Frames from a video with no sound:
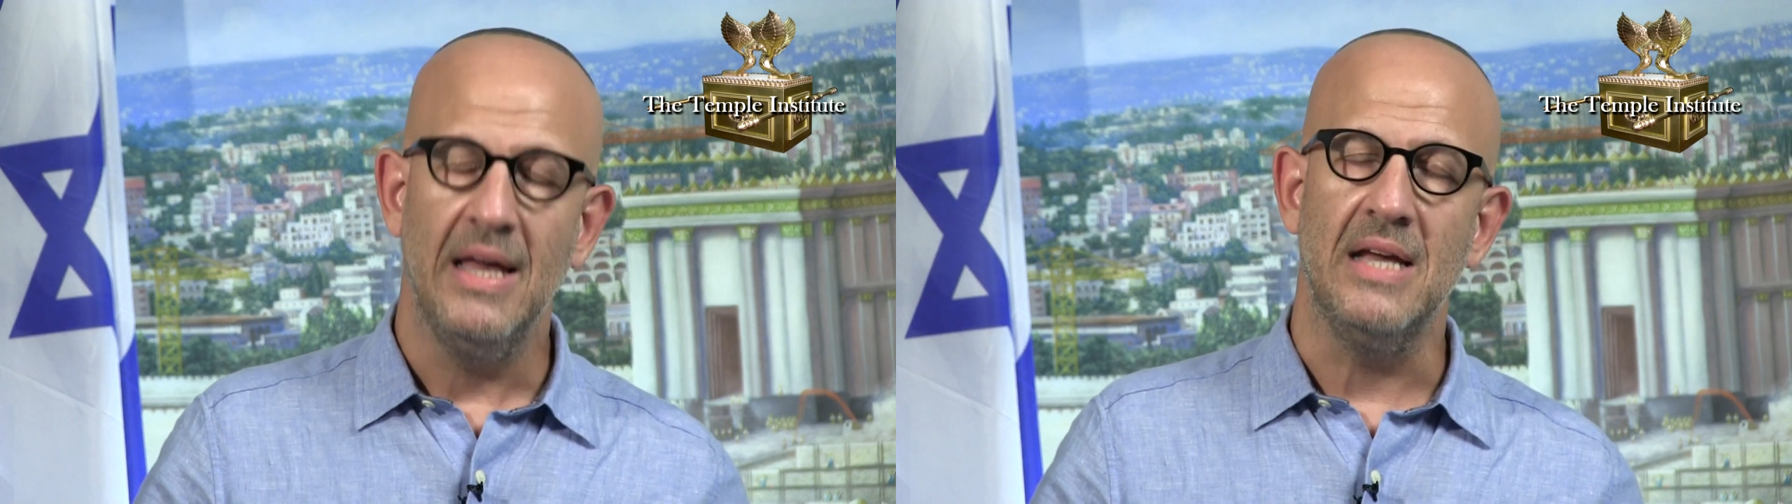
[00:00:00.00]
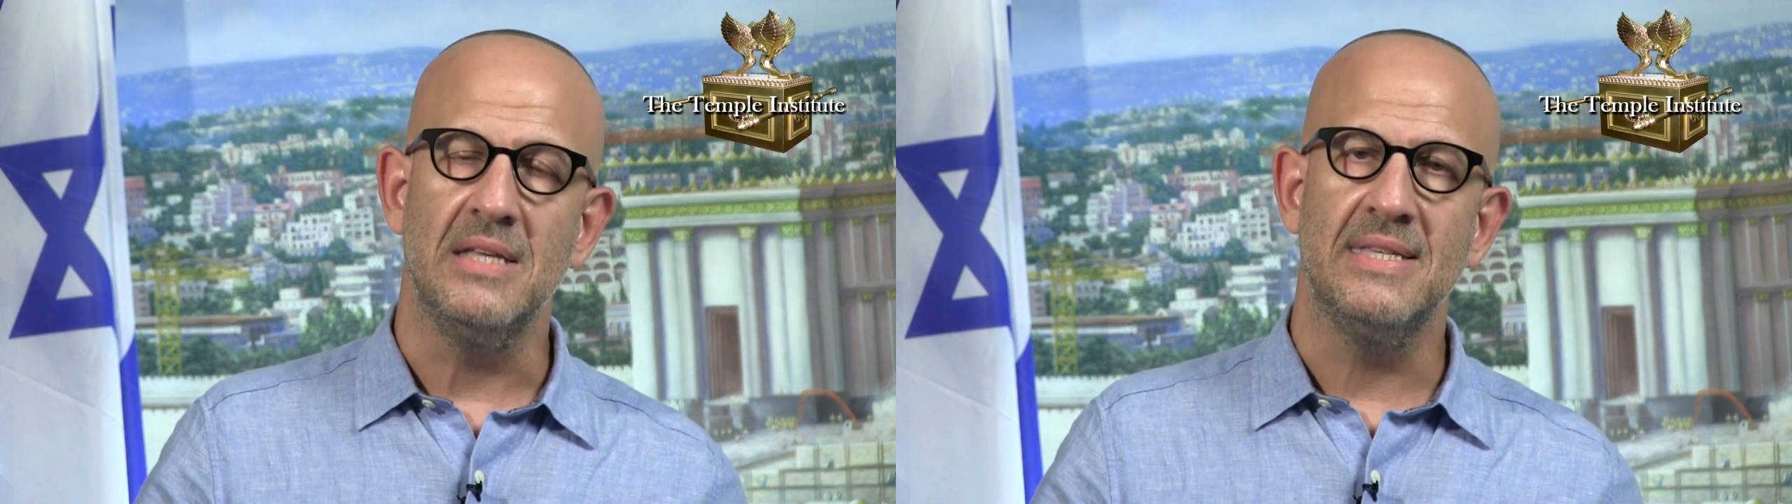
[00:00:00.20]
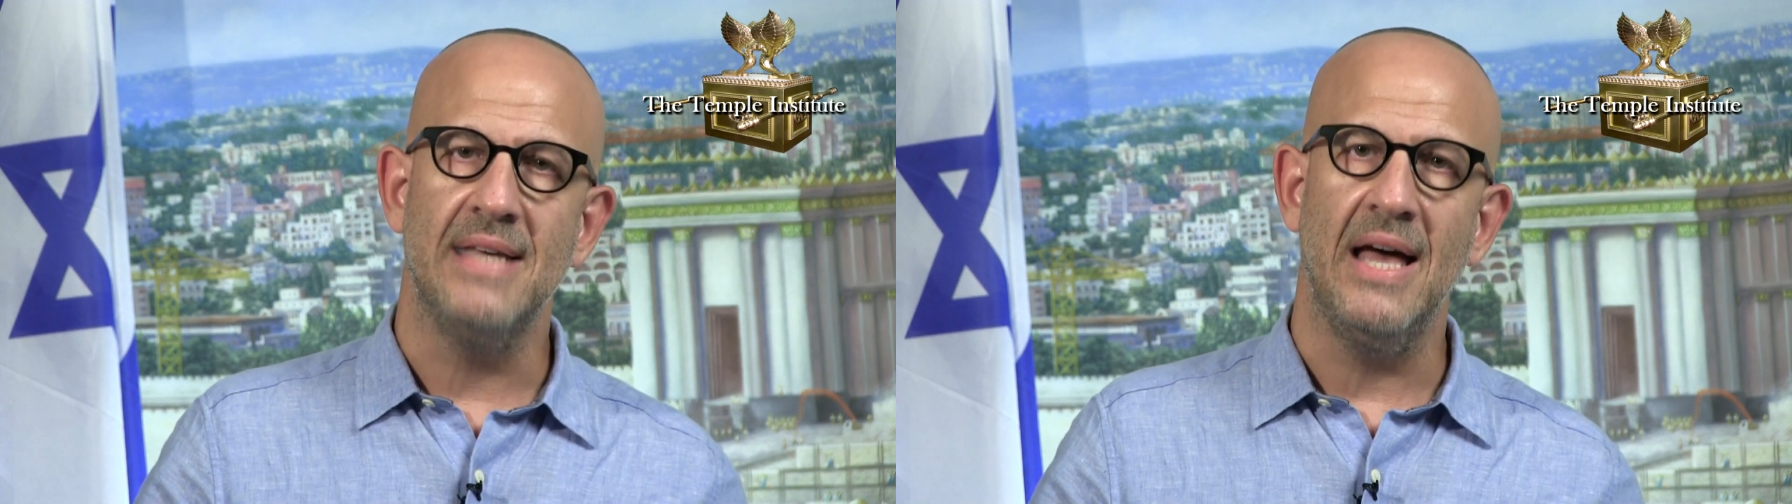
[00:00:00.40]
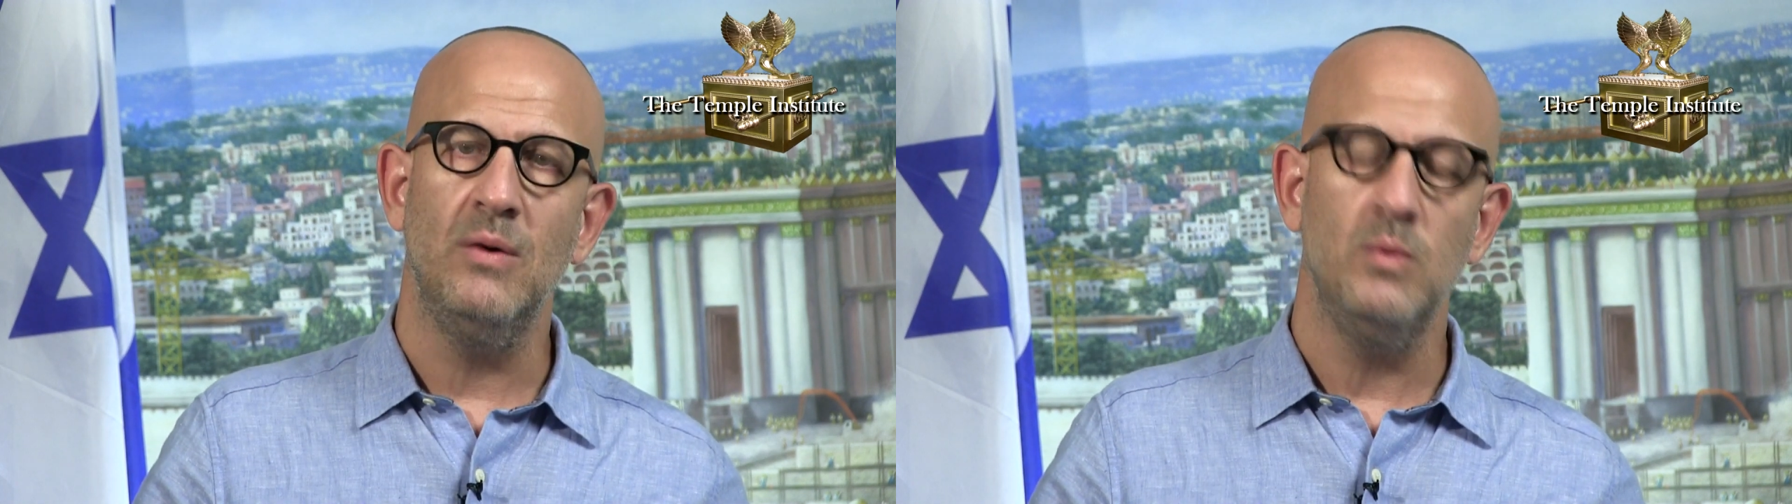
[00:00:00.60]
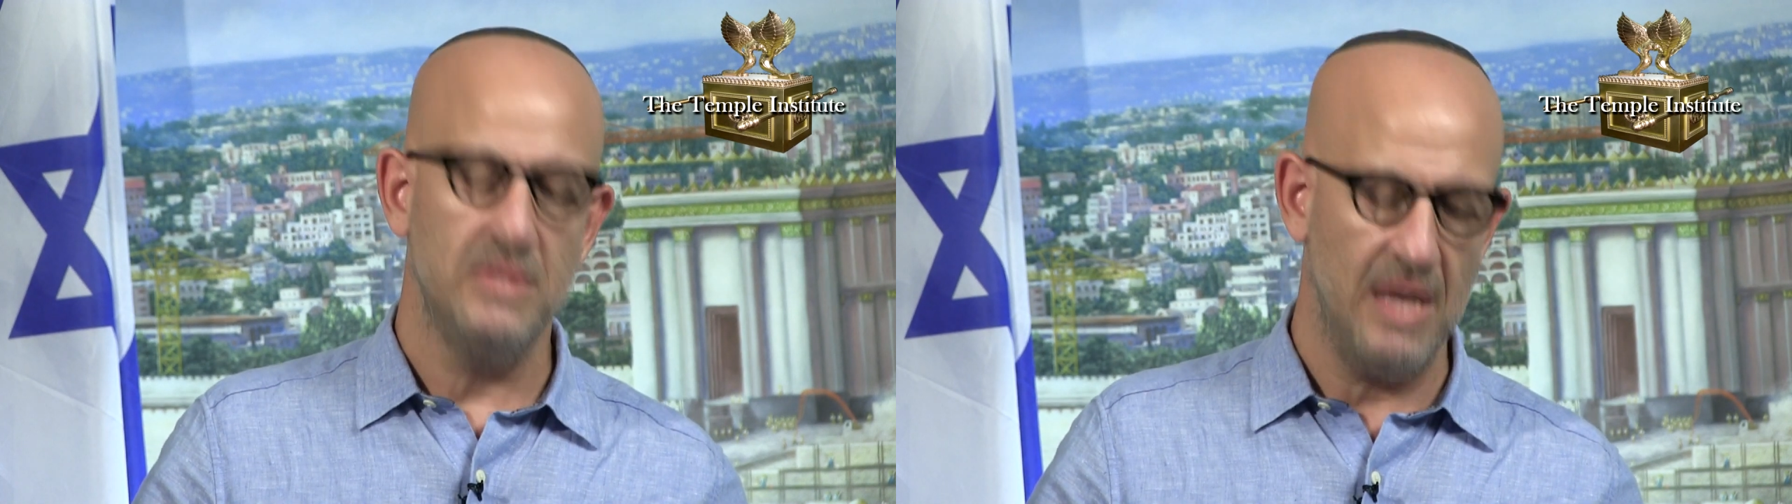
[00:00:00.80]

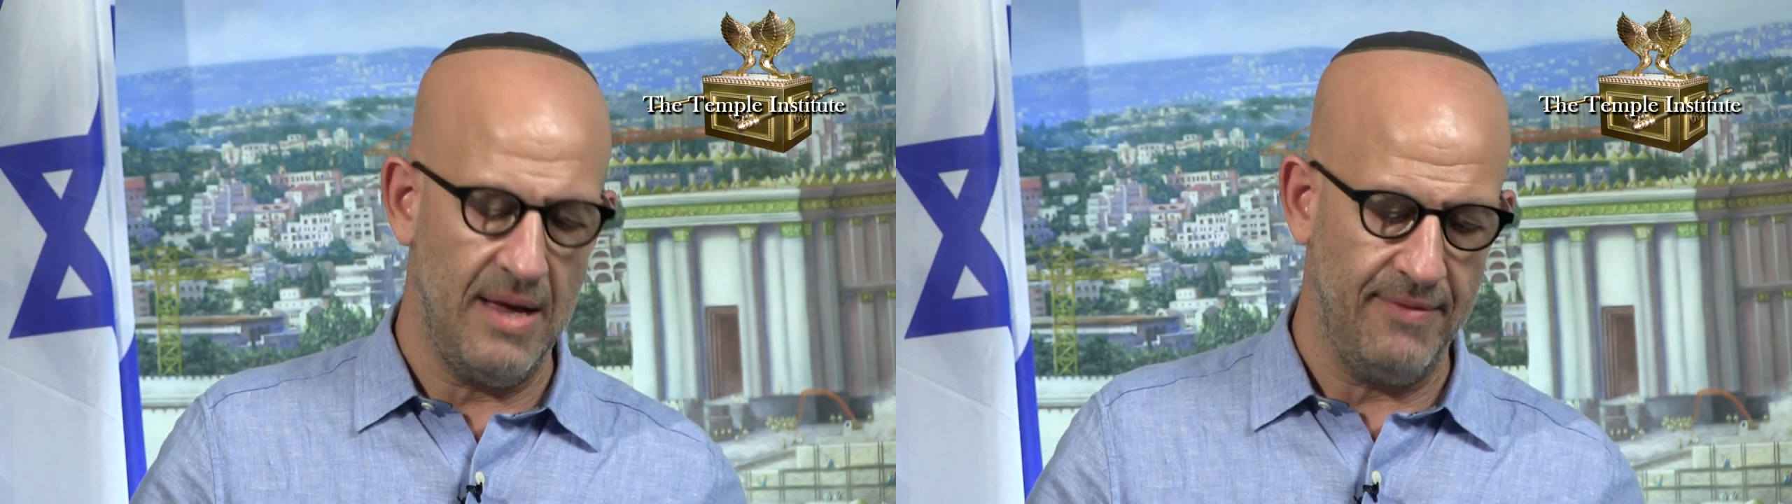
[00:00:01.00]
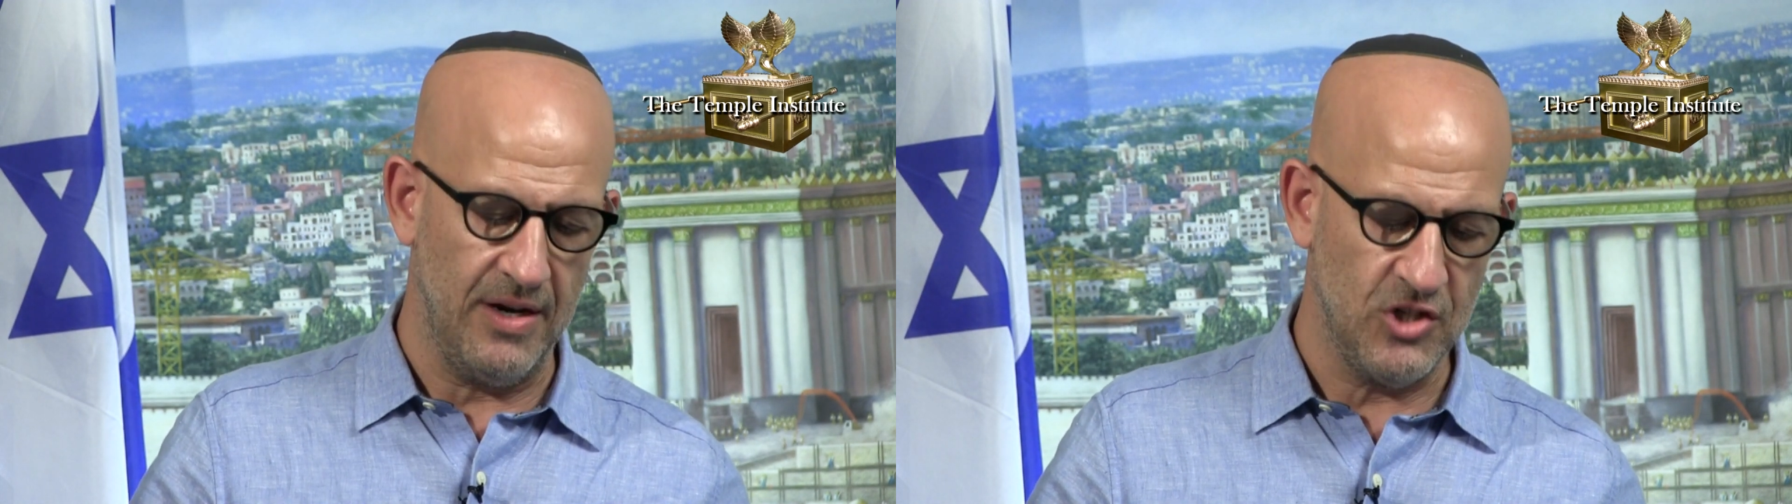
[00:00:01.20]
Ezehu davar